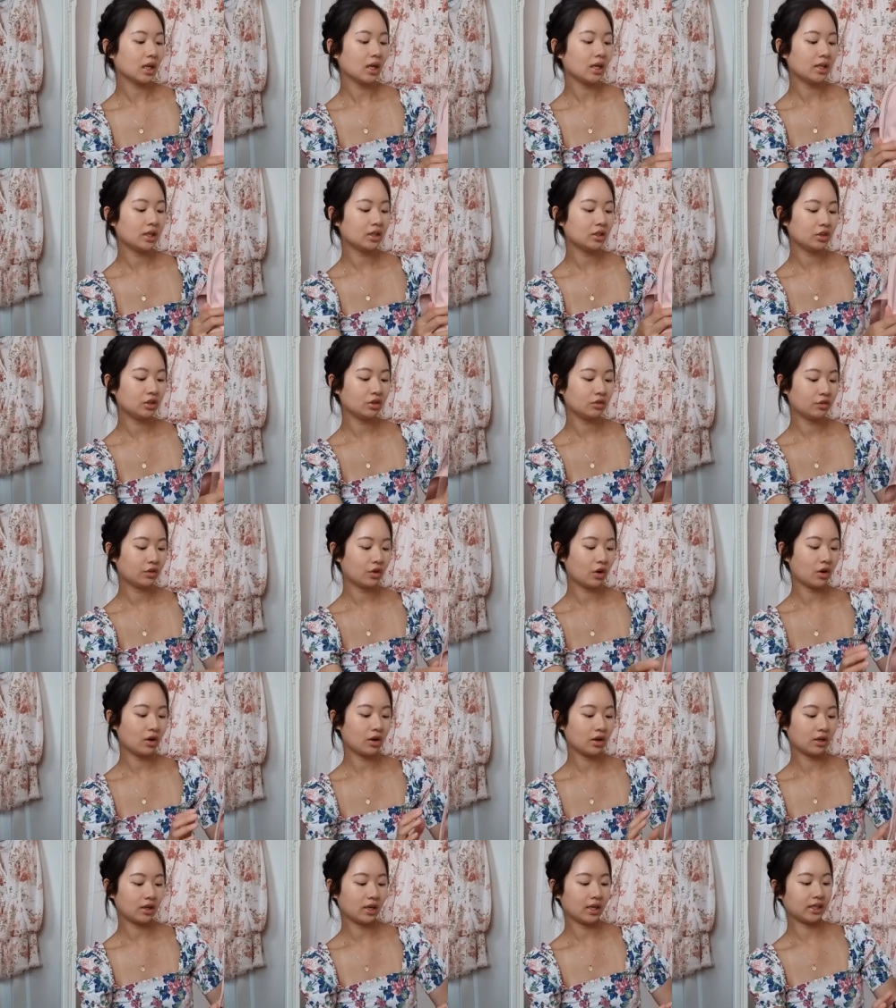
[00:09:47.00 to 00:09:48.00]
and then you've
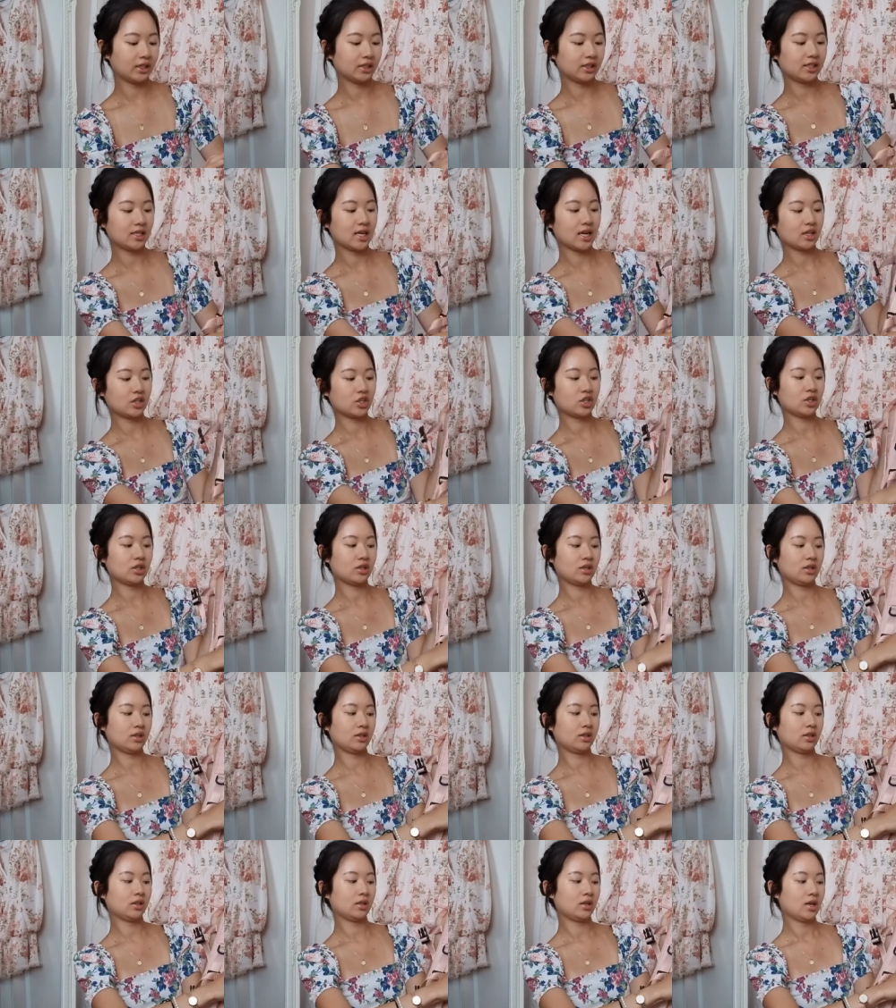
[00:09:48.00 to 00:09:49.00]
got like a
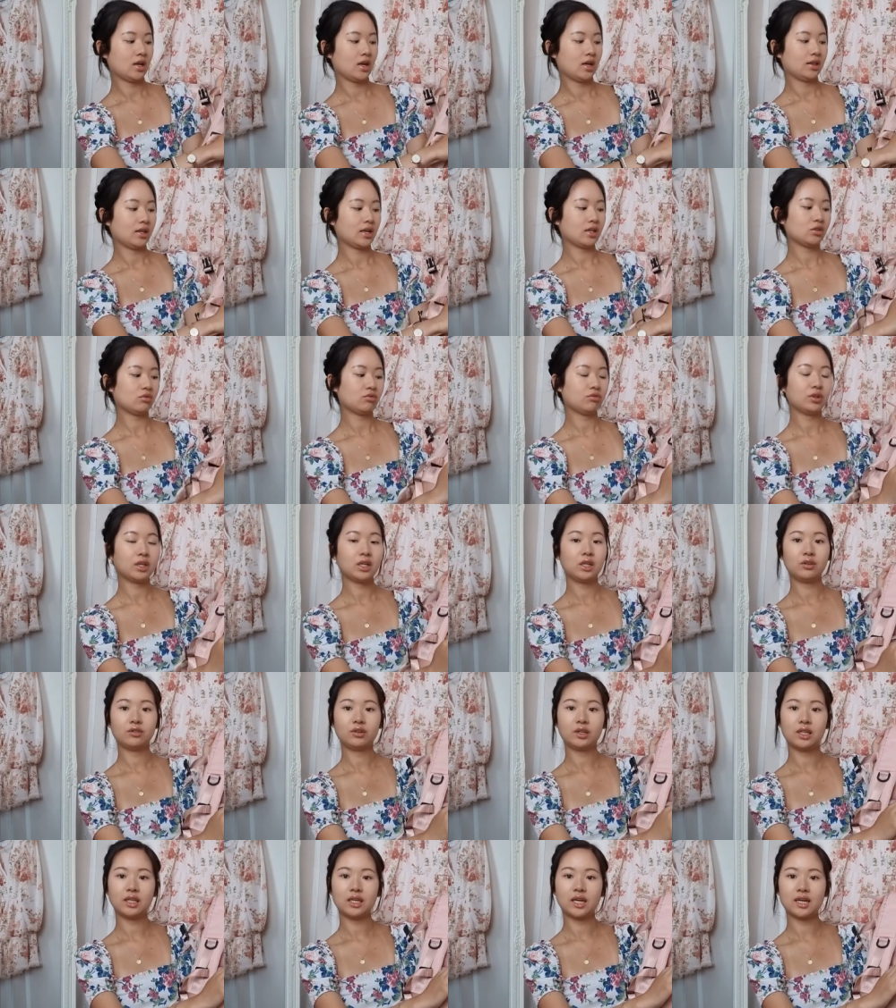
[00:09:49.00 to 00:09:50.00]
section that's really
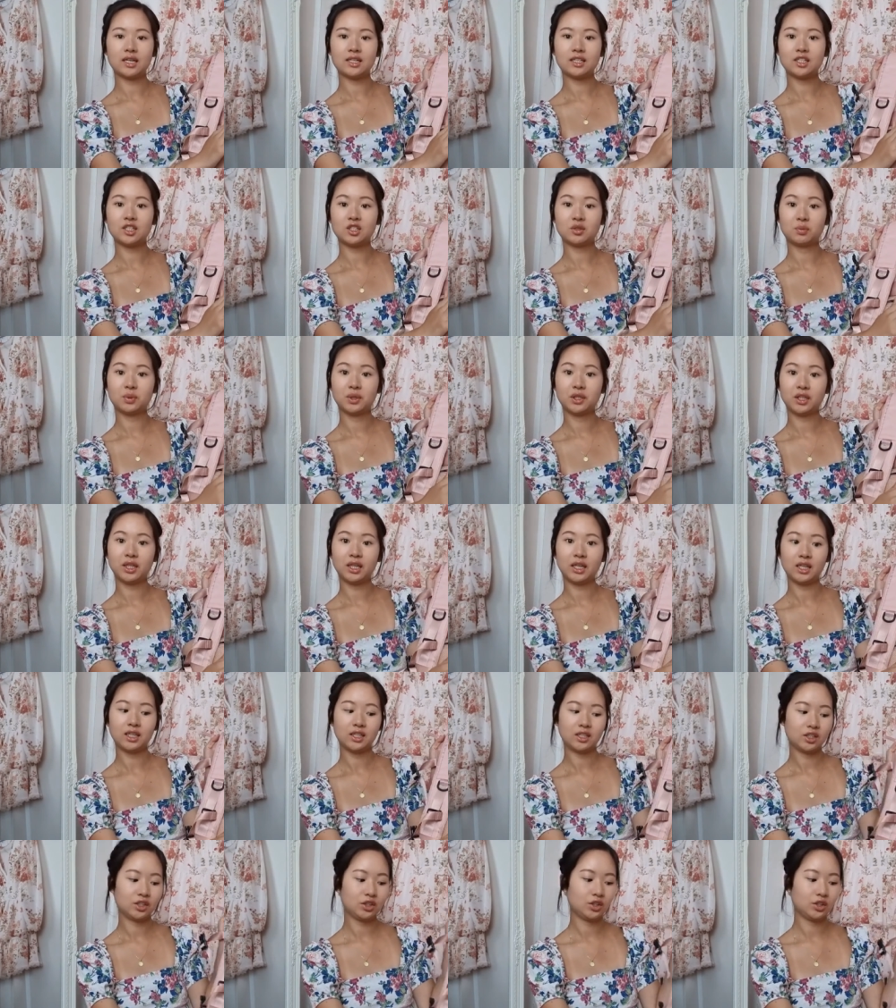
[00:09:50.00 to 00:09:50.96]
really handy to put in